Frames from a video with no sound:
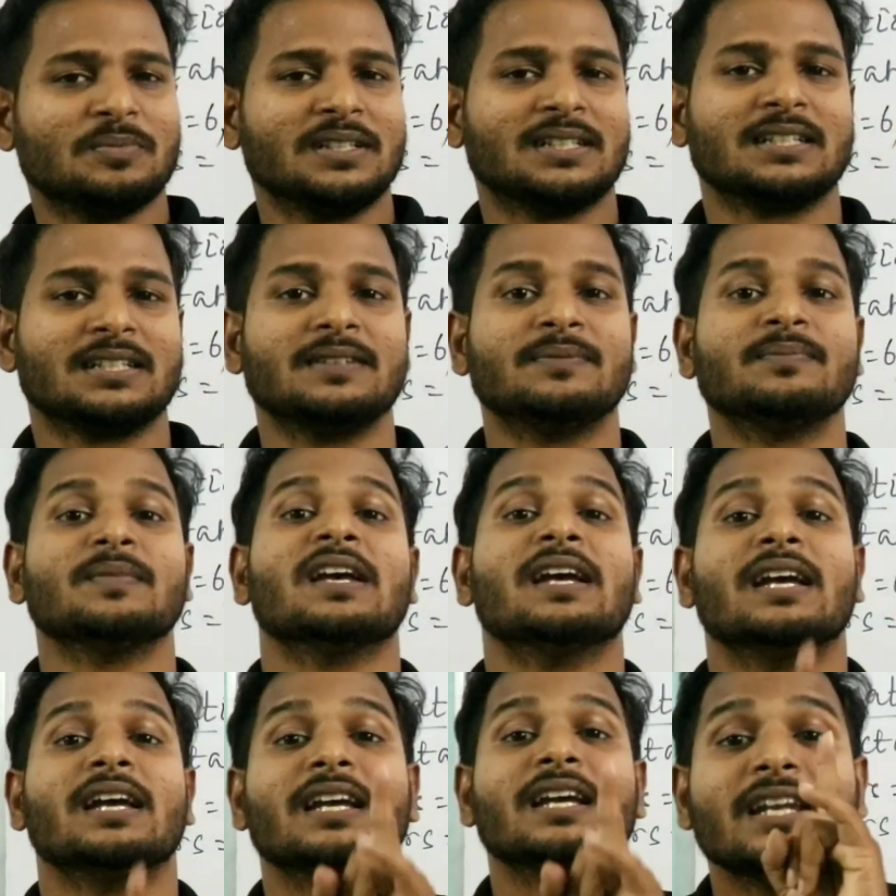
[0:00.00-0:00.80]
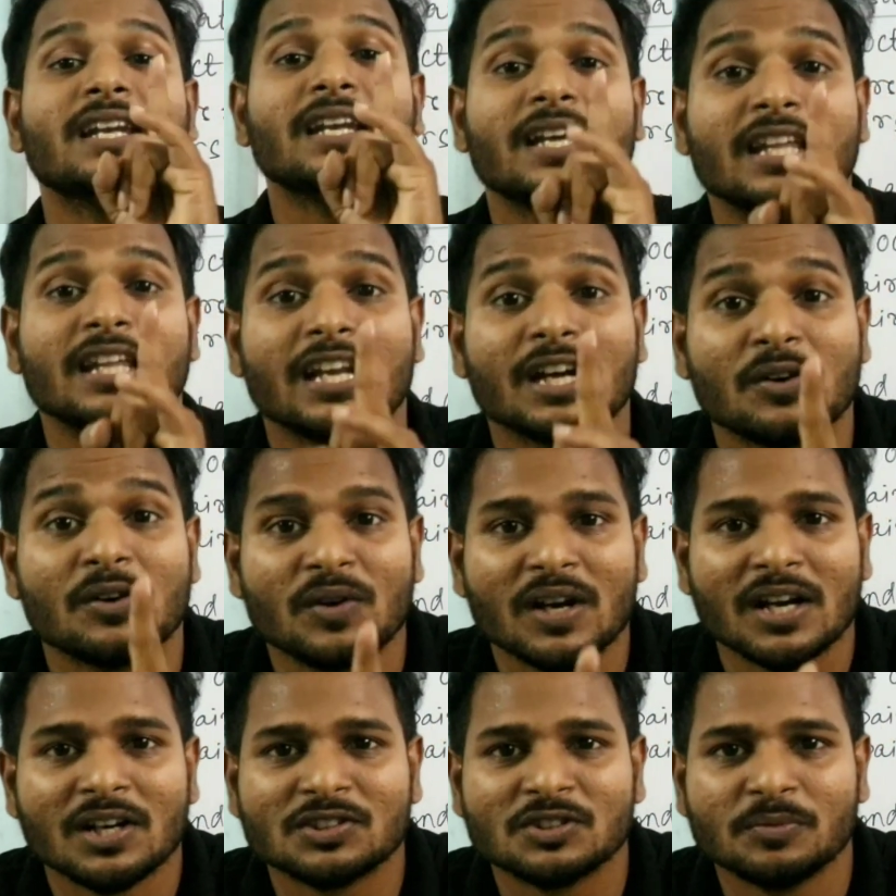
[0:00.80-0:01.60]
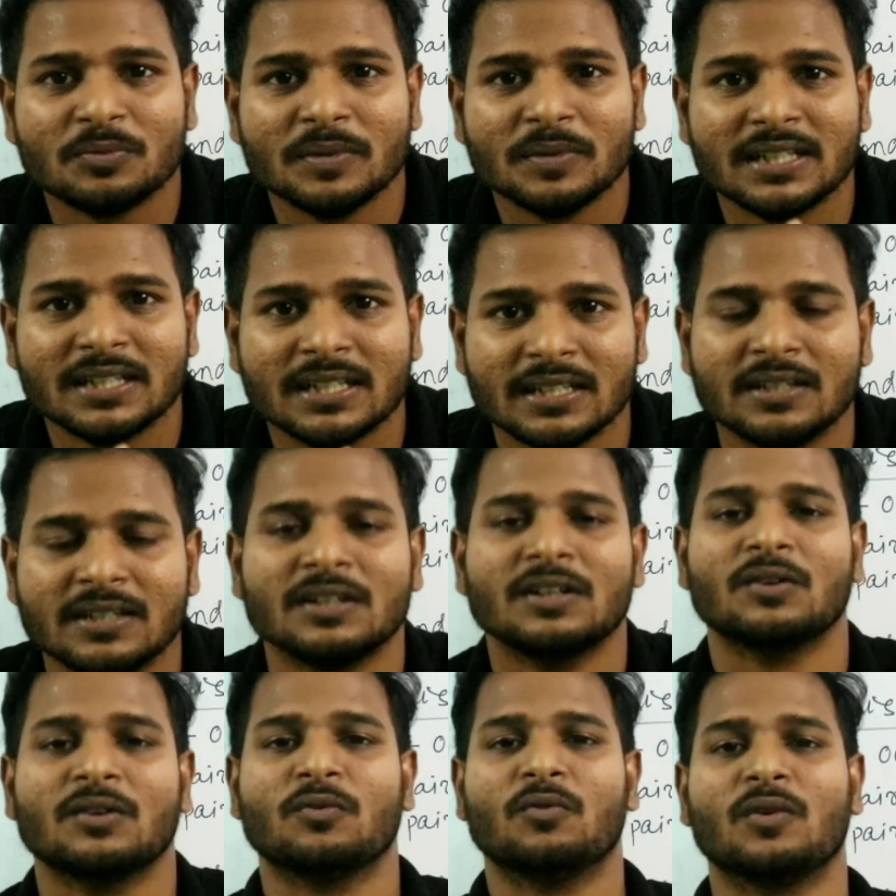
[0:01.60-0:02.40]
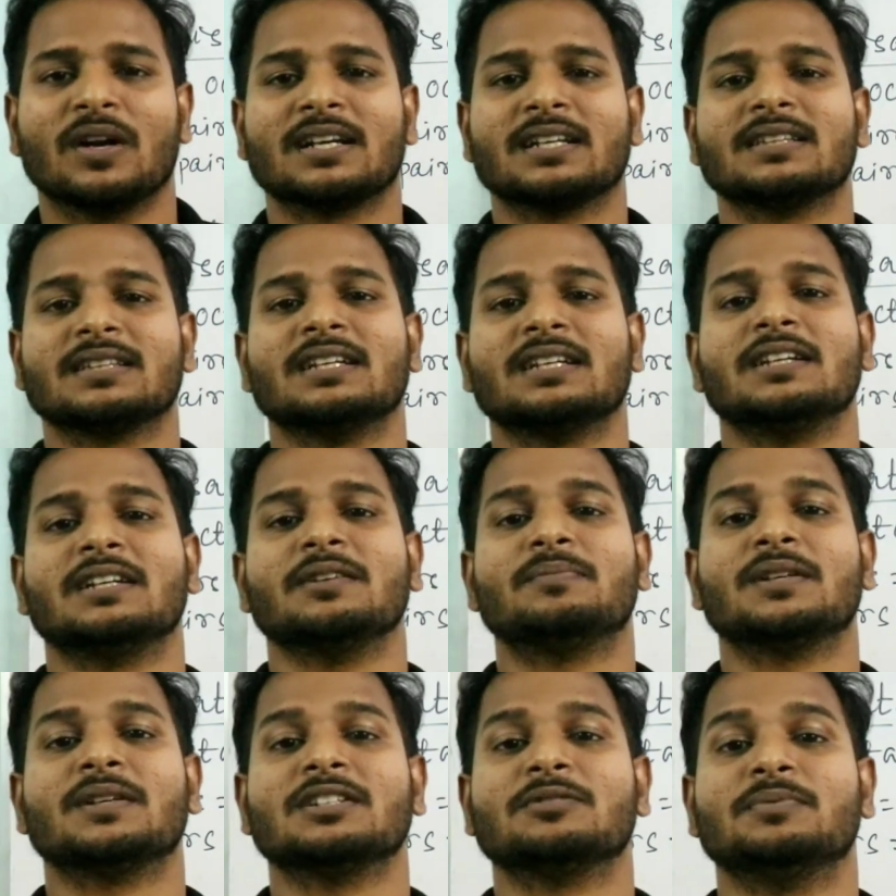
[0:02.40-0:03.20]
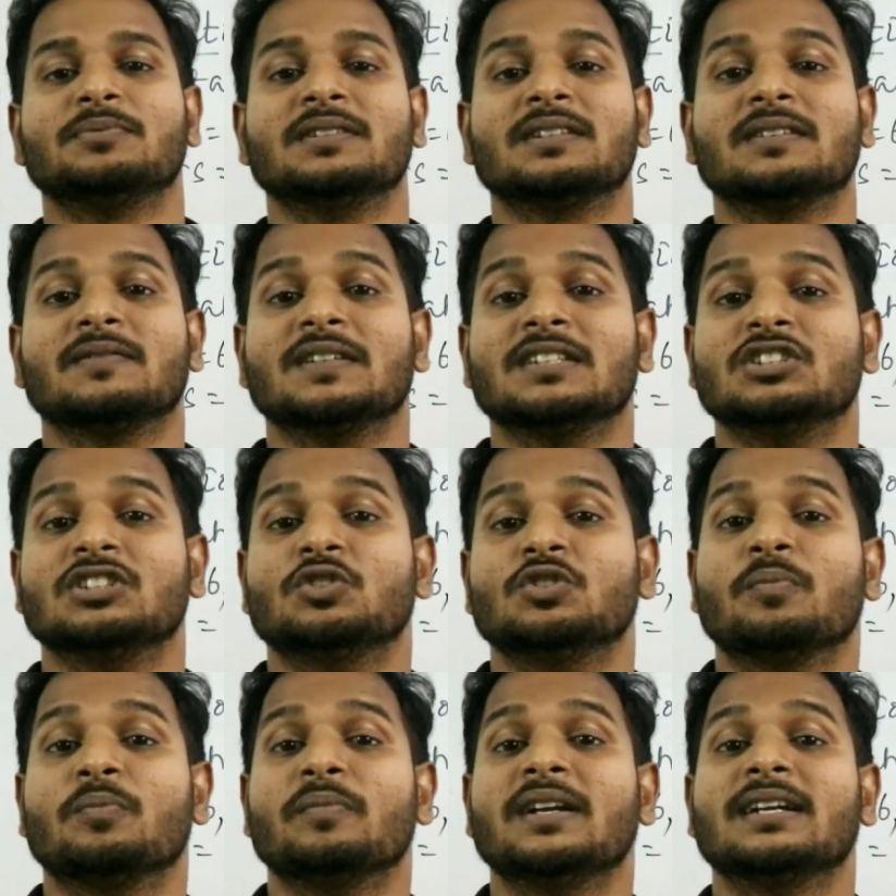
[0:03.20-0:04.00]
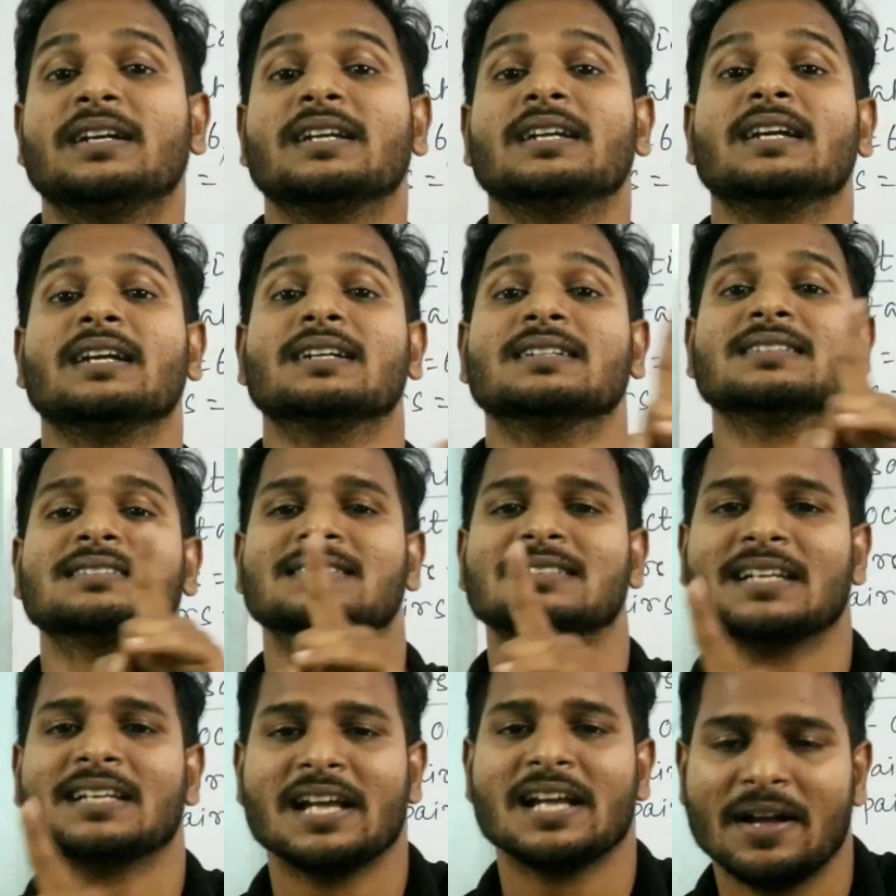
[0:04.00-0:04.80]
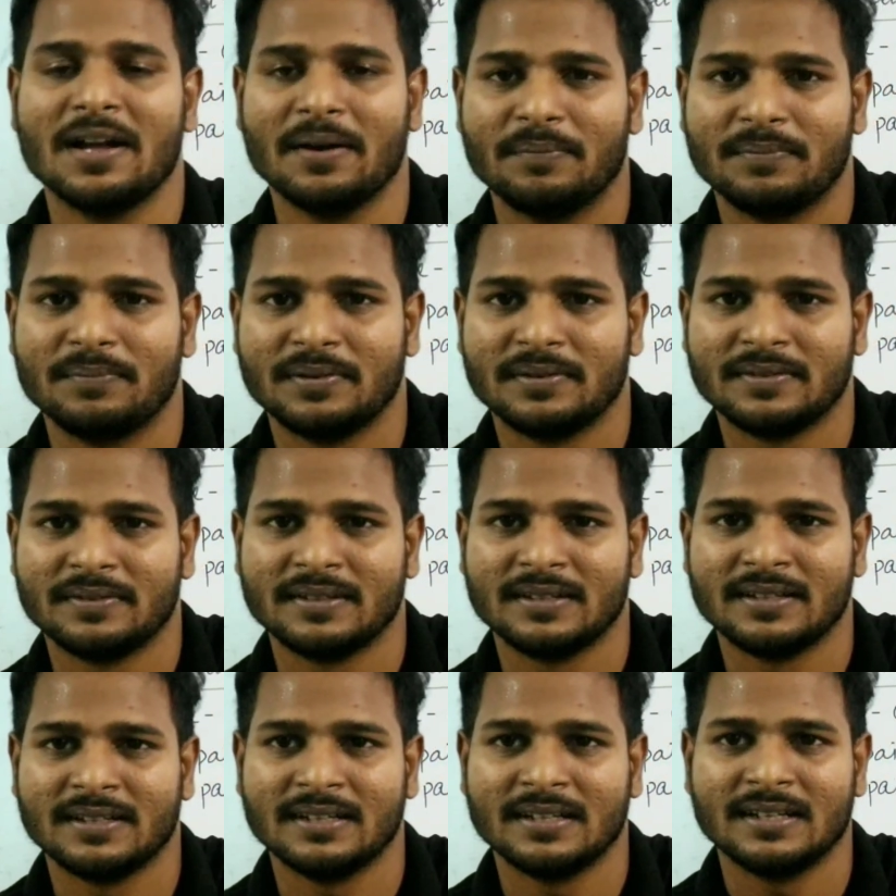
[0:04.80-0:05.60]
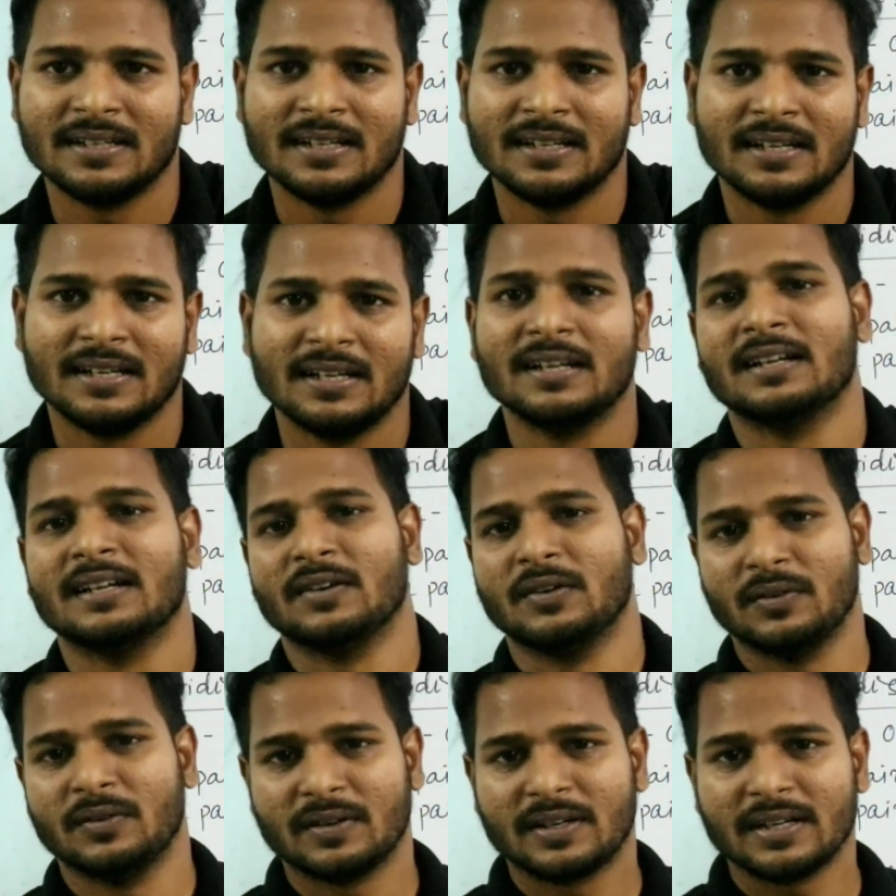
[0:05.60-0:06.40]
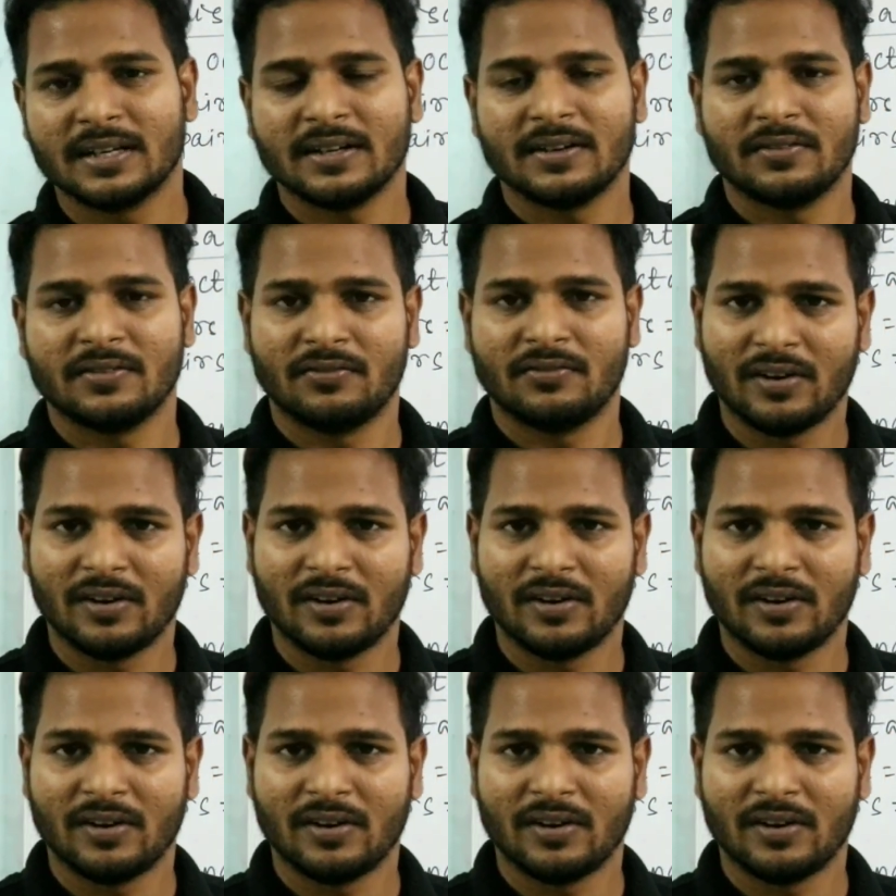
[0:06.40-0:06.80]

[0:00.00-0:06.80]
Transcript: geometry? In irregular geometry, what is the difference between geometry and shape? Okay,